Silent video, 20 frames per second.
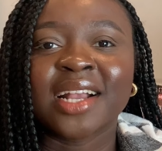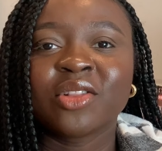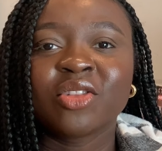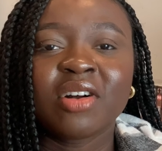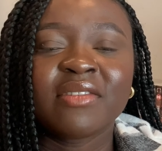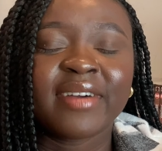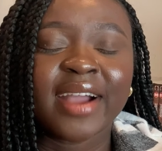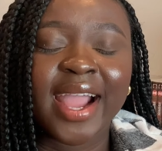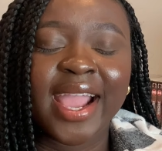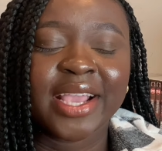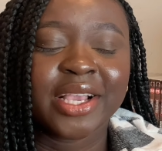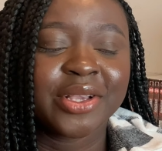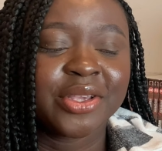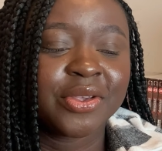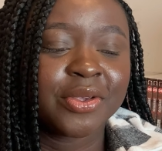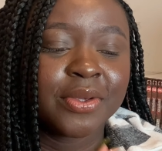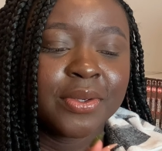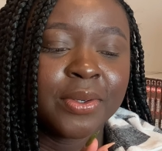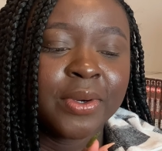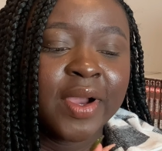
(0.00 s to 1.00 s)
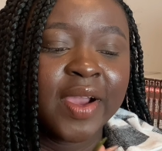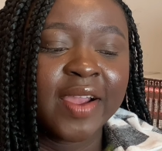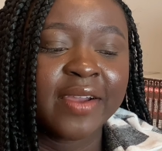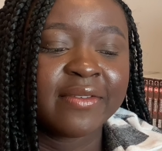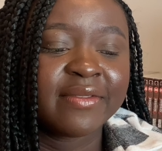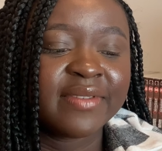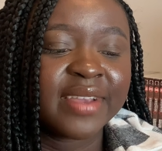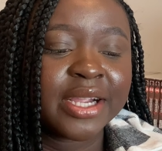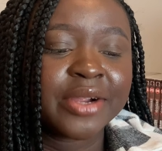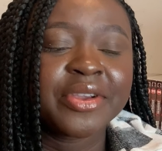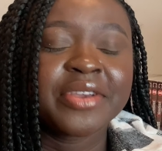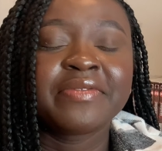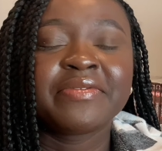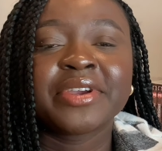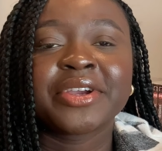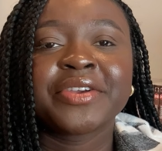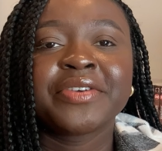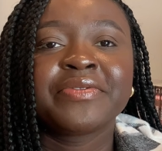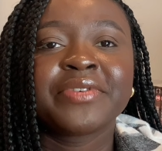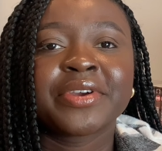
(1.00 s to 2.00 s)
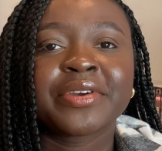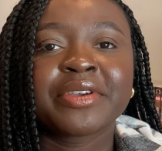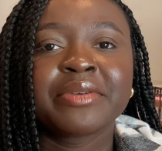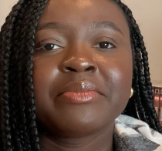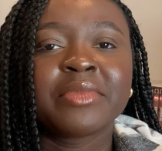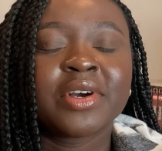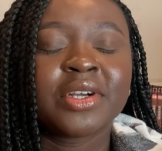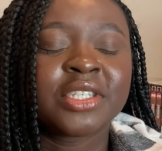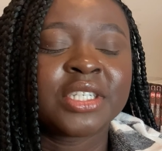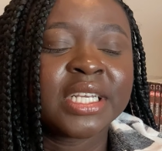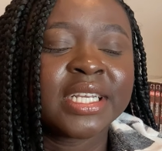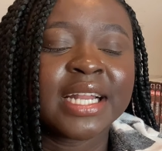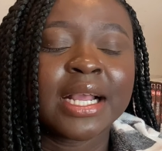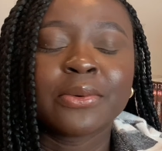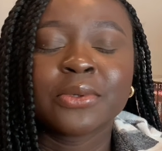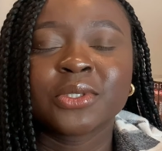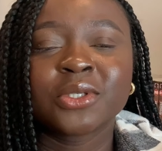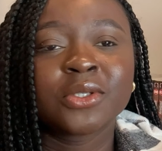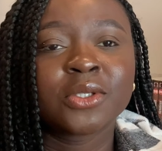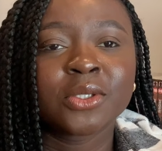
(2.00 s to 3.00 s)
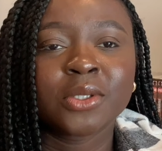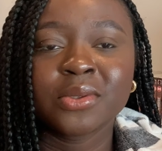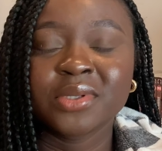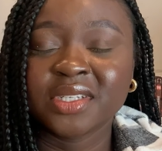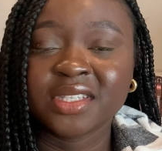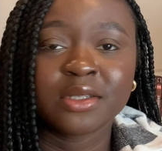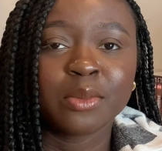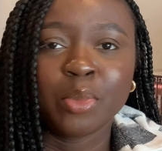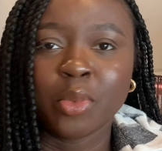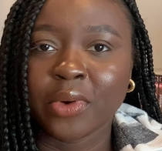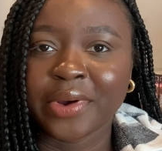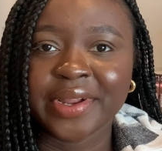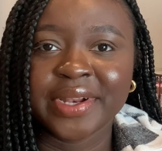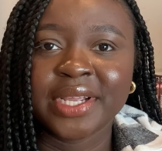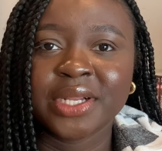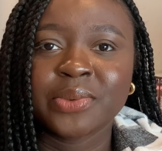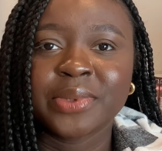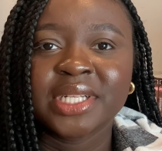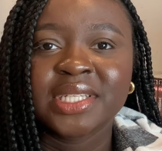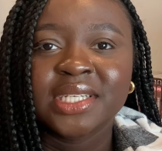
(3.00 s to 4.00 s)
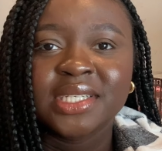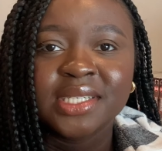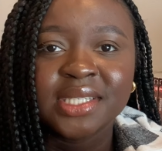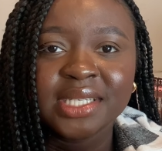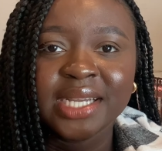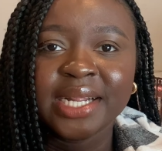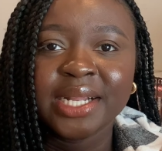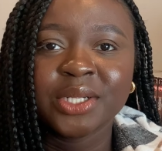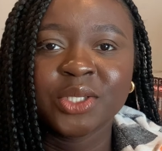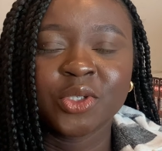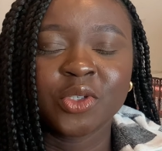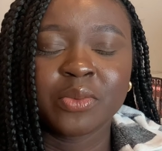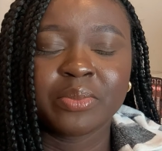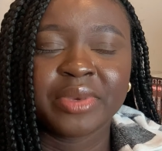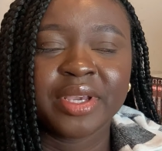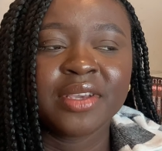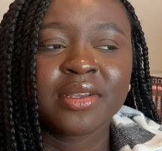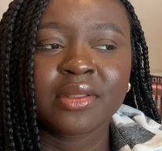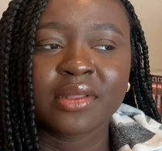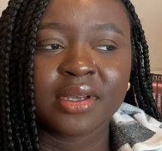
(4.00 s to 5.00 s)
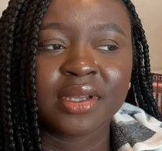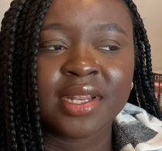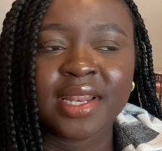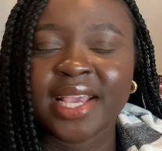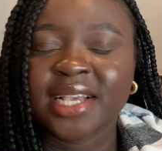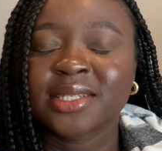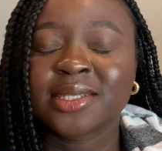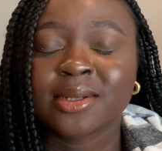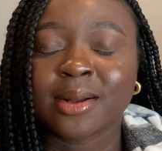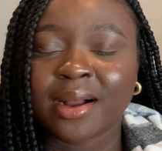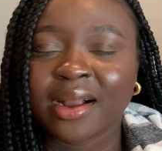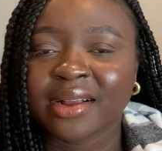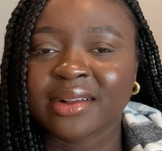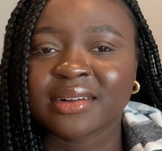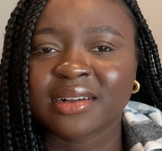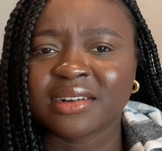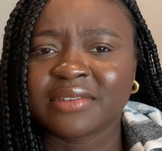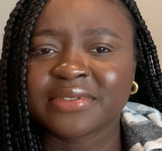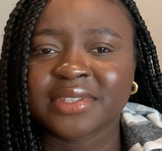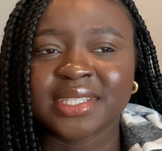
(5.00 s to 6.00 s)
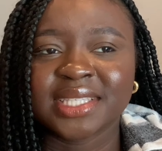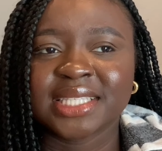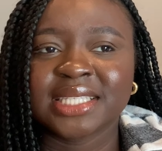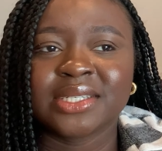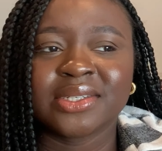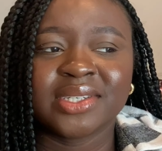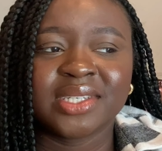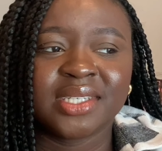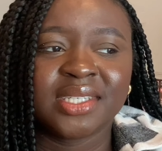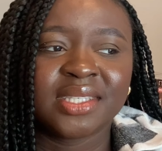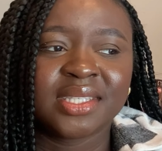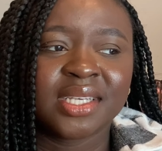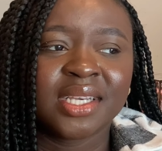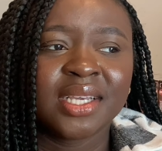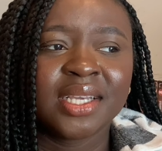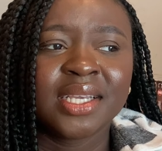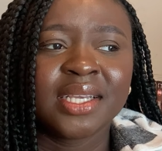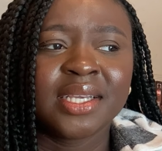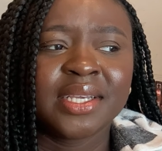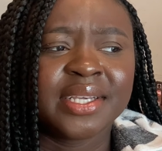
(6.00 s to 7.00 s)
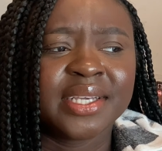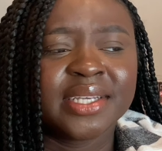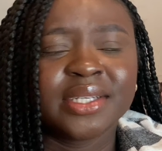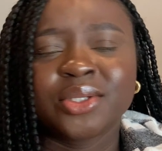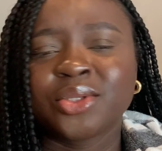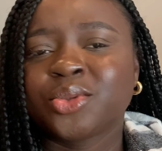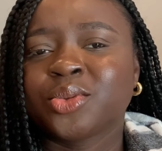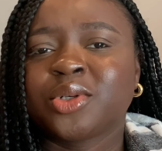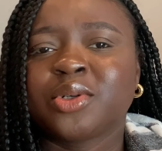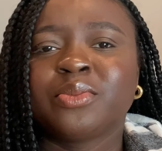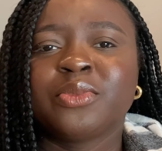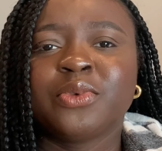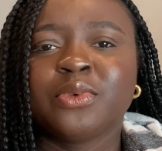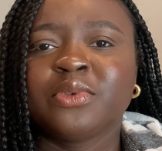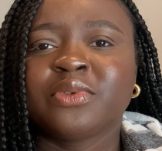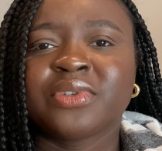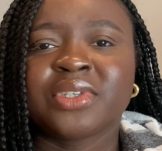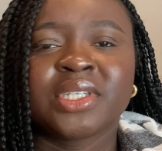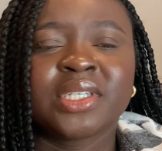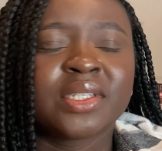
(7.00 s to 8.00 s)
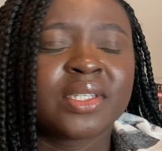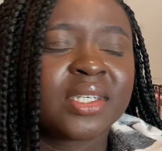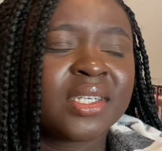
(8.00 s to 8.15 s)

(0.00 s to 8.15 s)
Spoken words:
I love Haikyuu very, very, very much. And I was so disappointed when they decided to make the next arc of the series into a movie.